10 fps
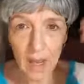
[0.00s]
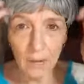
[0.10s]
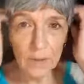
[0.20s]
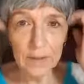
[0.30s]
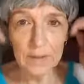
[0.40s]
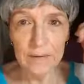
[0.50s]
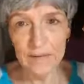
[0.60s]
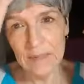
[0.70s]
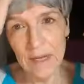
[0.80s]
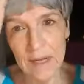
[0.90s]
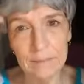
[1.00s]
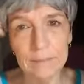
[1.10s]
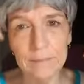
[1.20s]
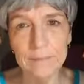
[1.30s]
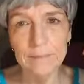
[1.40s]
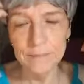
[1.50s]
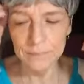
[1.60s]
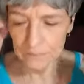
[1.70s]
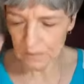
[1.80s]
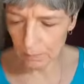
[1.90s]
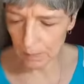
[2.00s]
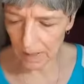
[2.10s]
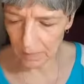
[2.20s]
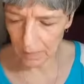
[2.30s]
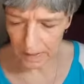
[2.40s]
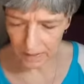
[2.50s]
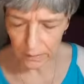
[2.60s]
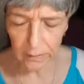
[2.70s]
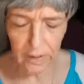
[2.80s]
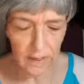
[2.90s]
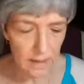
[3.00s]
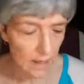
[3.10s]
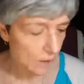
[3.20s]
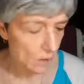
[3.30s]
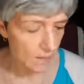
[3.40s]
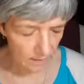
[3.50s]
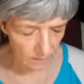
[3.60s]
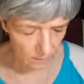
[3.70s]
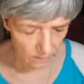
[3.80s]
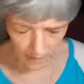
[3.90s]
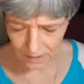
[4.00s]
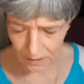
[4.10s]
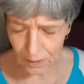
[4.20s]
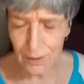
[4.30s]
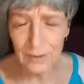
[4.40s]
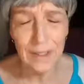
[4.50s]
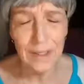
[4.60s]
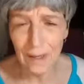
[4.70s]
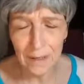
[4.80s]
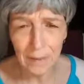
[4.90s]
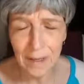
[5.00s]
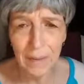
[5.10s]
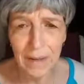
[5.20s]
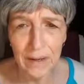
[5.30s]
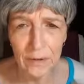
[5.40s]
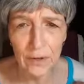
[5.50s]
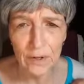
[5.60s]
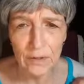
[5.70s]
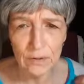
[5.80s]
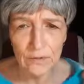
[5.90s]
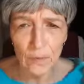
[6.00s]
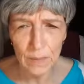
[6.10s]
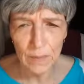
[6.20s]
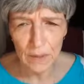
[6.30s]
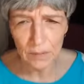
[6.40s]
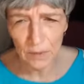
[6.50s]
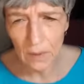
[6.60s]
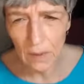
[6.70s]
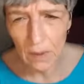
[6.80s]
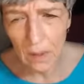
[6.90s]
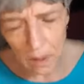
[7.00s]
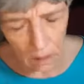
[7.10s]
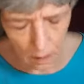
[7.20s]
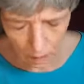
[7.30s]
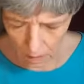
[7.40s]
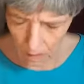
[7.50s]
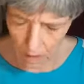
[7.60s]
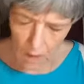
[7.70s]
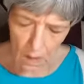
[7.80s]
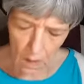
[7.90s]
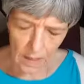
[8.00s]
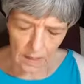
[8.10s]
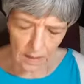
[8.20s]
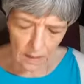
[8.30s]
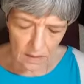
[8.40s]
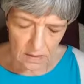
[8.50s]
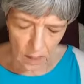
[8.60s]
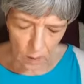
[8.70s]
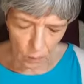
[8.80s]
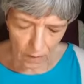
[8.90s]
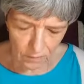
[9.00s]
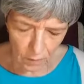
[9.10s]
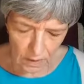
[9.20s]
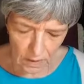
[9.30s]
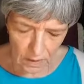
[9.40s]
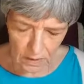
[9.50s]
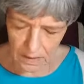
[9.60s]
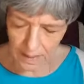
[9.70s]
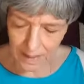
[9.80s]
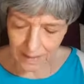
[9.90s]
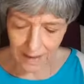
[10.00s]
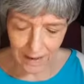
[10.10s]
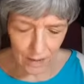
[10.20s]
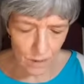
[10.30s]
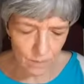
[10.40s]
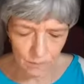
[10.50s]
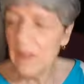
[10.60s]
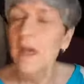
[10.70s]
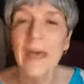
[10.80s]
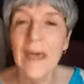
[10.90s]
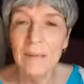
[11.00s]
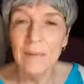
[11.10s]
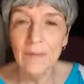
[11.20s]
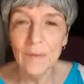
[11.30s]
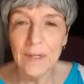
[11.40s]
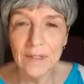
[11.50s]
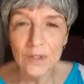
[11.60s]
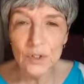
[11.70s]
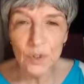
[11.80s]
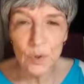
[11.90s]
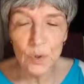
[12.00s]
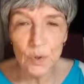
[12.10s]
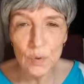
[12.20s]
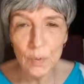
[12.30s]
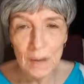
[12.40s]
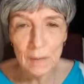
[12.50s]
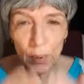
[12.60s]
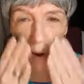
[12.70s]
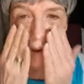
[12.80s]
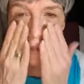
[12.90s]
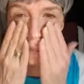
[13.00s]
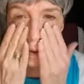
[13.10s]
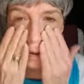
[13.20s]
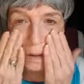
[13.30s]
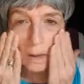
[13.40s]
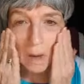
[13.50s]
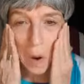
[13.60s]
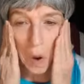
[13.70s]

I really don't have time to play with my internet. I know my internet is good. It ought to be. I pay $100 for it a month. Okay, so I've already done the skincare, and I'm getting ready to do my primer.